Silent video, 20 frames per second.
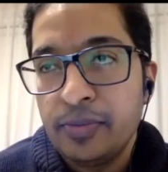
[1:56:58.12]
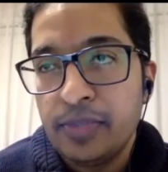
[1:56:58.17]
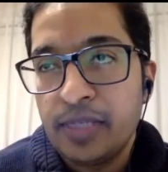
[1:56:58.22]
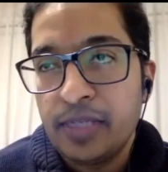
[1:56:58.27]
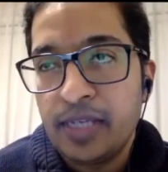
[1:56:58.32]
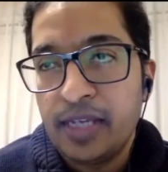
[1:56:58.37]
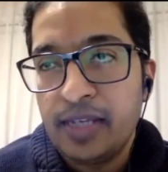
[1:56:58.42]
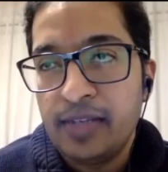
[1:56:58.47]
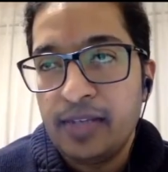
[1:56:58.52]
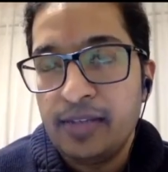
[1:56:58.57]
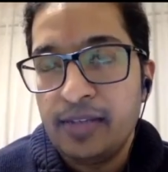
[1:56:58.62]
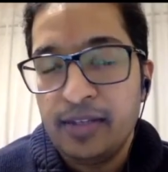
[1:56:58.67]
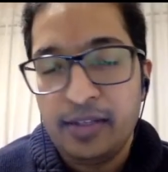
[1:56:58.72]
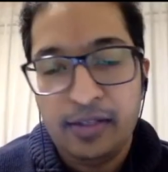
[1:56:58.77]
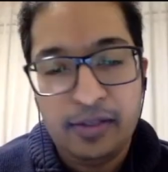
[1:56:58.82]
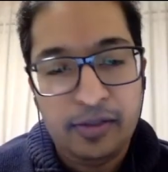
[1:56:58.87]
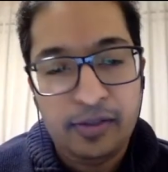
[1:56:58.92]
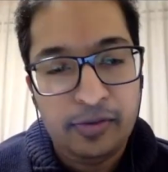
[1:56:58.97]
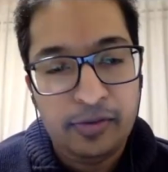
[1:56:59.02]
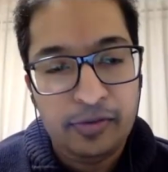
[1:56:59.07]
again, thank
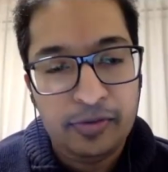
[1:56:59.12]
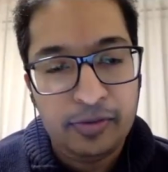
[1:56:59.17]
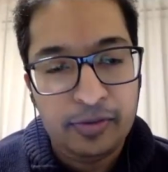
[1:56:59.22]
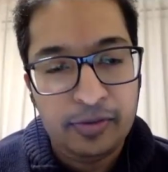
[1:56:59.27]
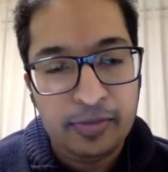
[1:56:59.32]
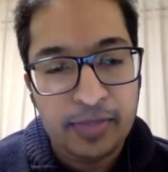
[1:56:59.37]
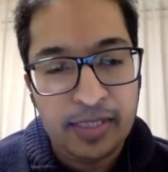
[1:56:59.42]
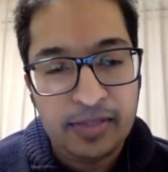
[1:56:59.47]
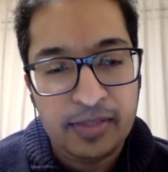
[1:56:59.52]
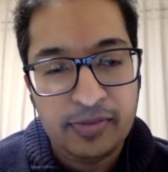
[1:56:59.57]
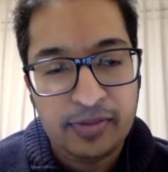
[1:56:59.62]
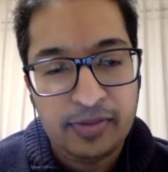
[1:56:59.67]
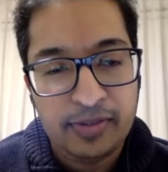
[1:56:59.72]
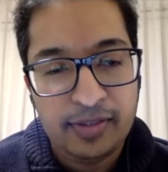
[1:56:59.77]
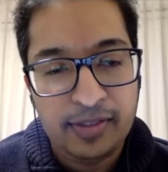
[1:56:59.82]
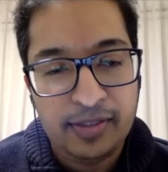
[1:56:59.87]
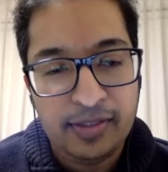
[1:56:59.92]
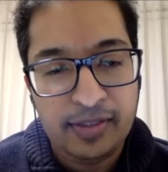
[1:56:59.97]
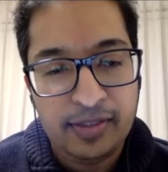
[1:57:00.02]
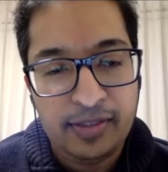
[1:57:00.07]
you so much for
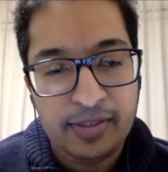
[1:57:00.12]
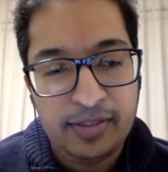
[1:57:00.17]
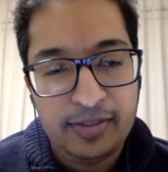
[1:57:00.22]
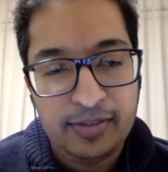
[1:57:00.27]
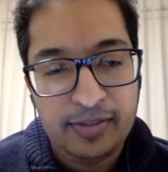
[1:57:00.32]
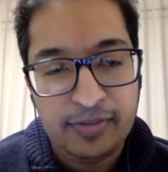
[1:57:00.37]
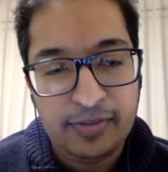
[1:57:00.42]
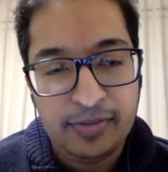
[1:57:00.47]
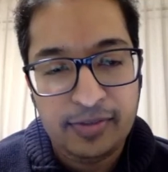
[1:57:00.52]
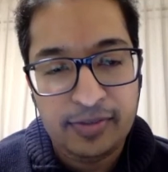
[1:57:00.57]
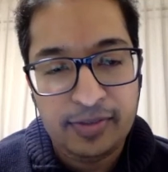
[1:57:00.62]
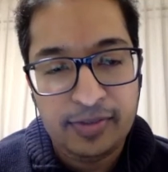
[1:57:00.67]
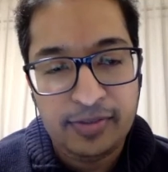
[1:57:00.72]
the interview.